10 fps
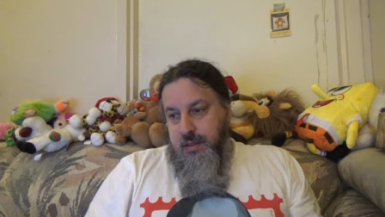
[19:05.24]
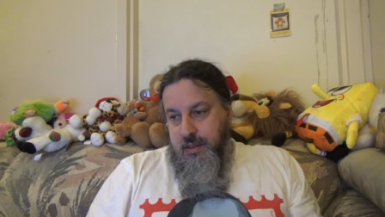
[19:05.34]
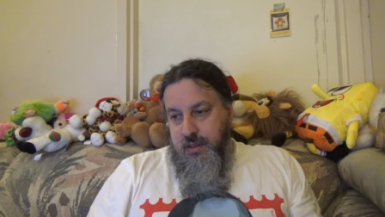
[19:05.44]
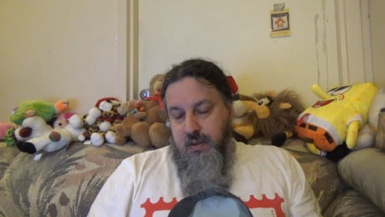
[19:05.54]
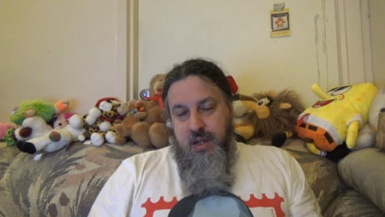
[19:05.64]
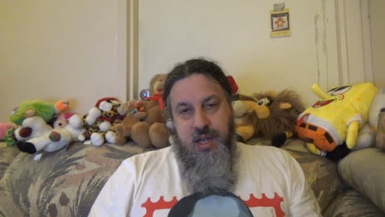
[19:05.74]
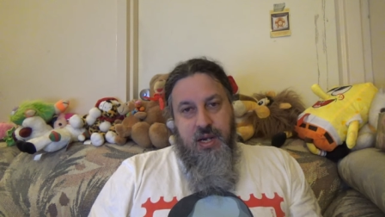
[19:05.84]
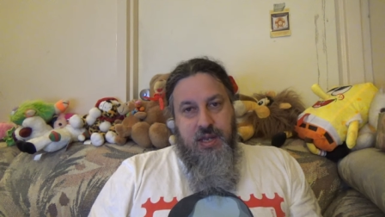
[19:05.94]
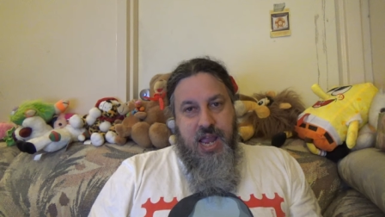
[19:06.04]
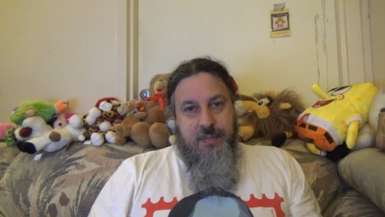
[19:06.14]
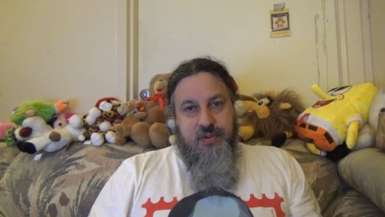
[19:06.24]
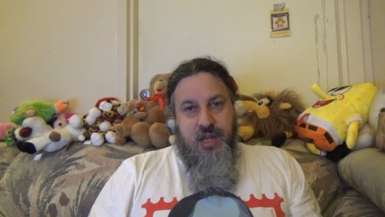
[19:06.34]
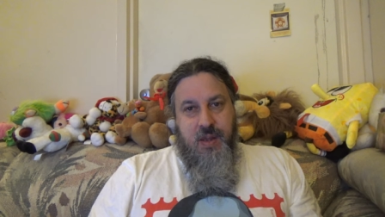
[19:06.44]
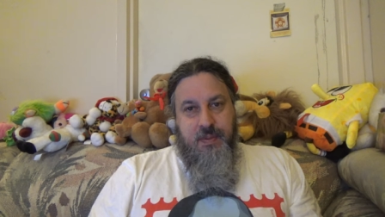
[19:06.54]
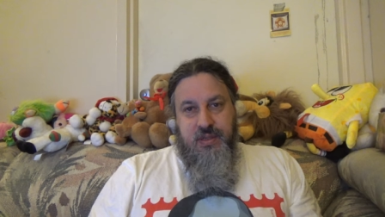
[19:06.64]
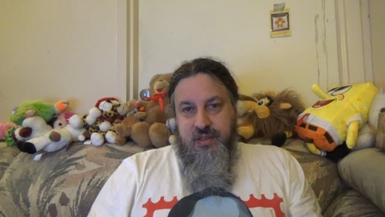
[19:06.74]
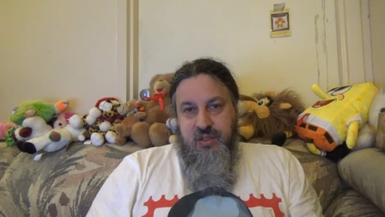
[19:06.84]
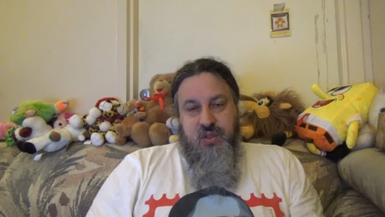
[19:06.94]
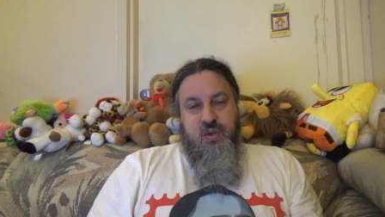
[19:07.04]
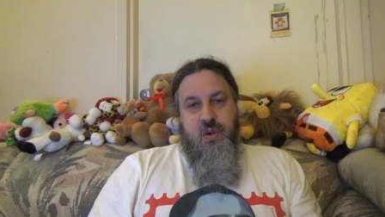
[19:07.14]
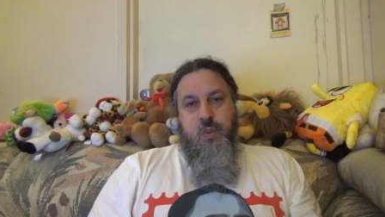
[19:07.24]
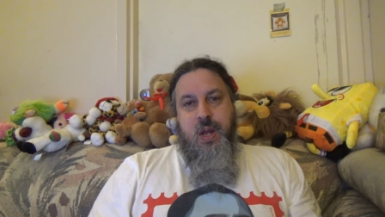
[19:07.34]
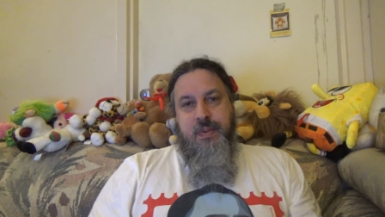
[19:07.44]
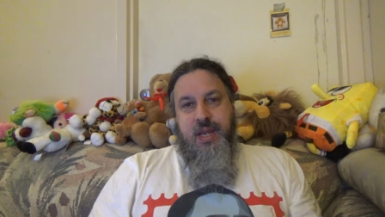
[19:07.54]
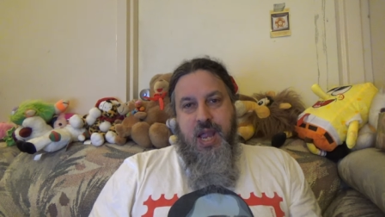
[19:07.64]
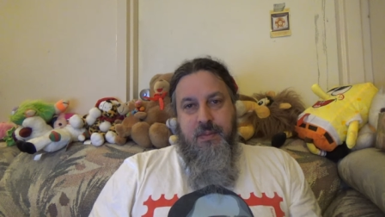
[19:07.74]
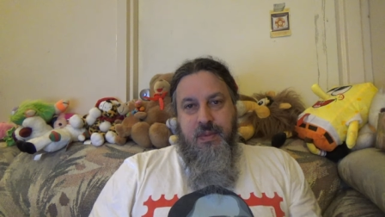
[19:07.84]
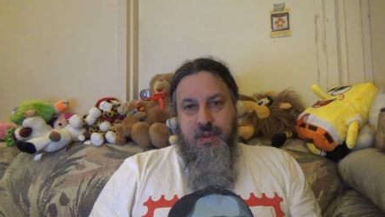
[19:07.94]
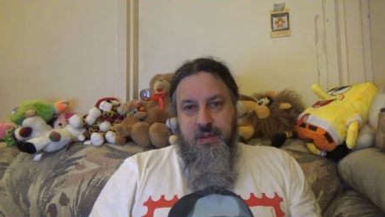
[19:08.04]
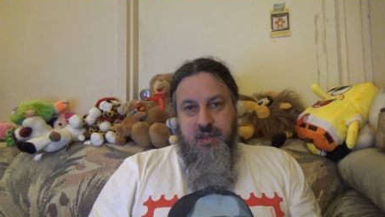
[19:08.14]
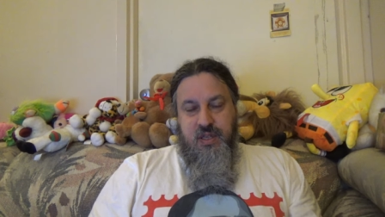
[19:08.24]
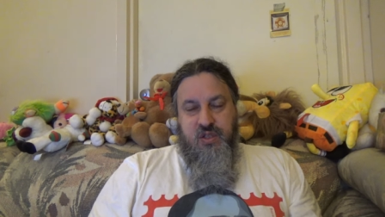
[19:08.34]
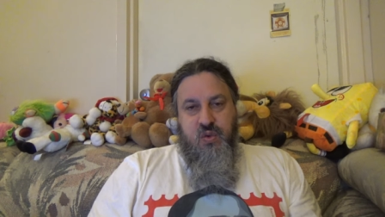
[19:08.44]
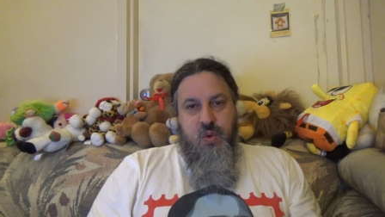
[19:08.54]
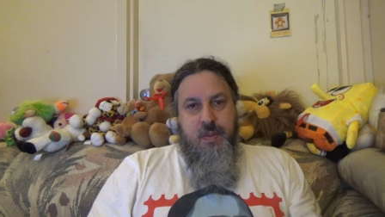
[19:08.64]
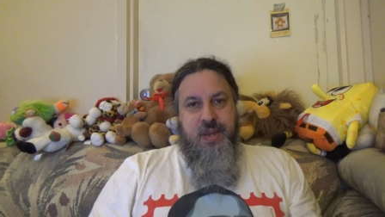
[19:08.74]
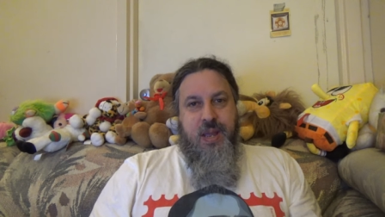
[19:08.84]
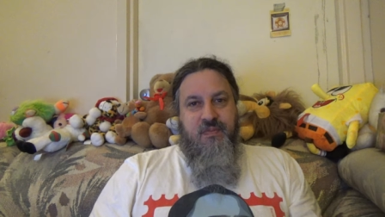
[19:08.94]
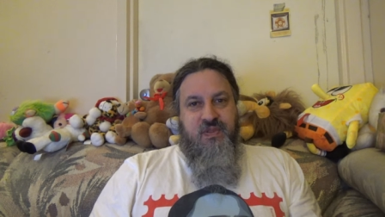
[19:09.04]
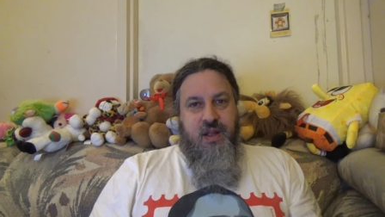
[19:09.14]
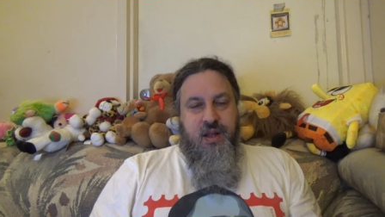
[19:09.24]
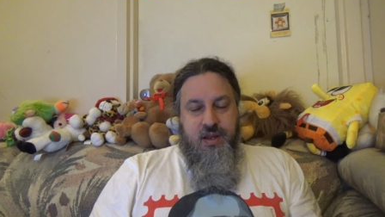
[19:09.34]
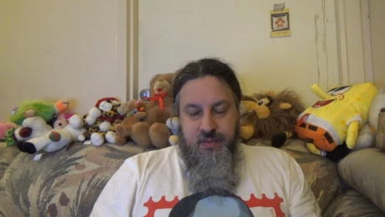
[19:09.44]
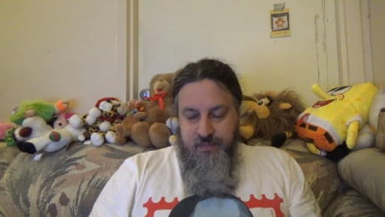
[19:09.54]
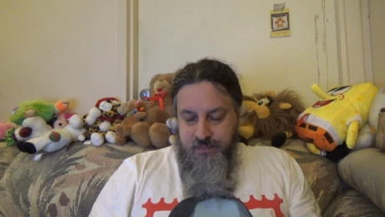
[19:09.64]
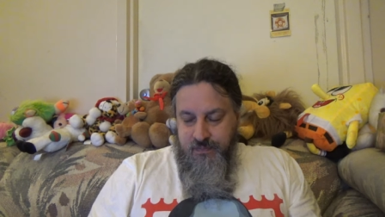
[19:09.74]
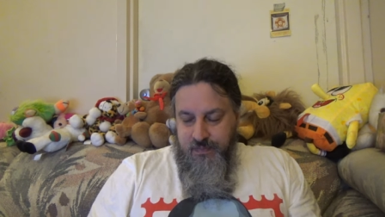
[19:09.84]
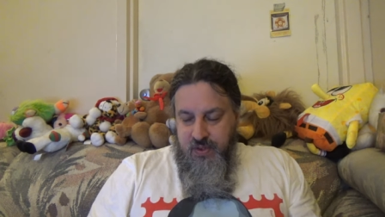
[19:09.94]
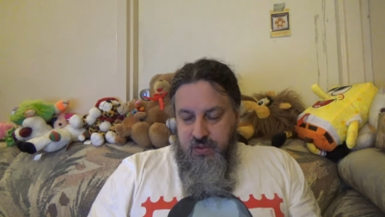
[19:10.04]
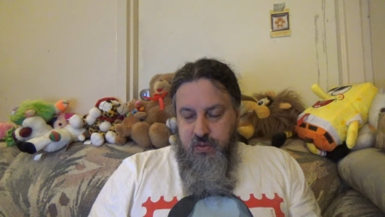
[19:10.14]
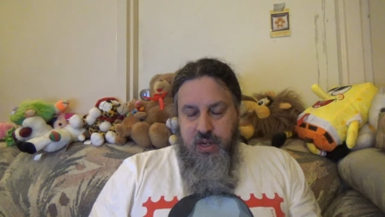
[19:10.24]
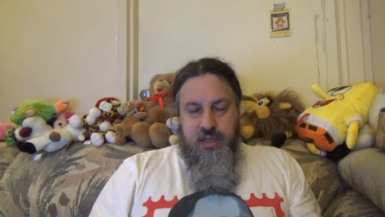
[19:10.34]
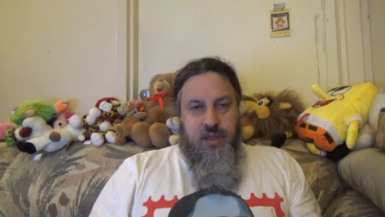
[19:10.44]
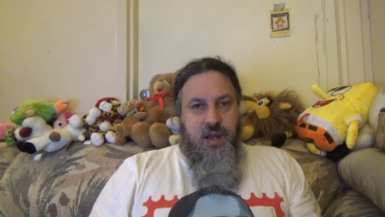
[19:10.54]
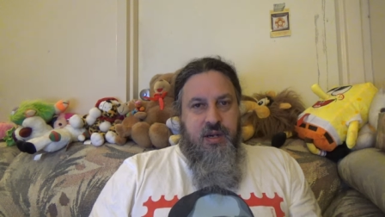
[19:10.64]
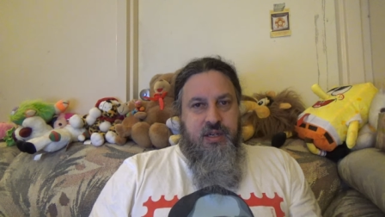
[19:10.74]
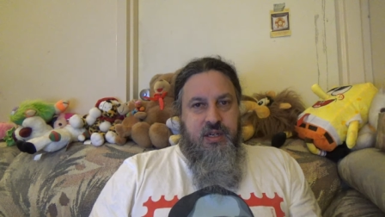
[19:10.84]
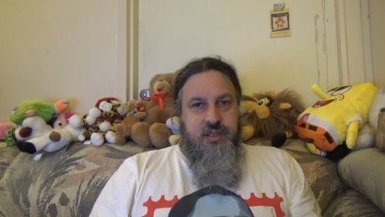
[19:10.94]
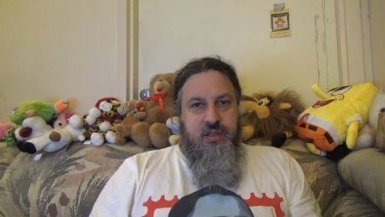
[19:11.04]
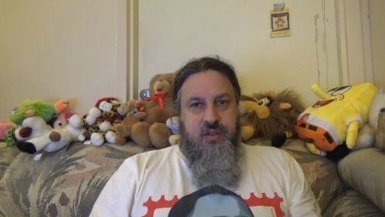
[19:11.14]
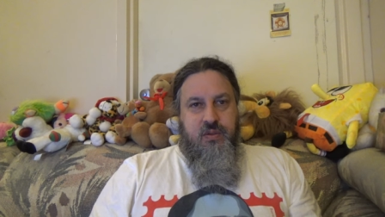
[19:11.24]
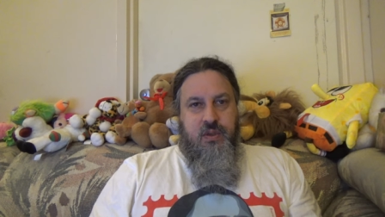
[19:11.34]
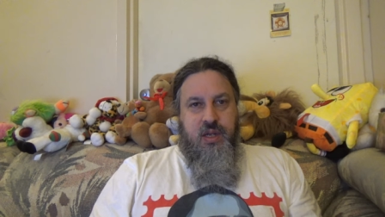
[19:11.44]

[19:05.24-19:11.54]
You know, I had a laptop. Let's do a webcam. Let's do a webcam vlog. So I logged into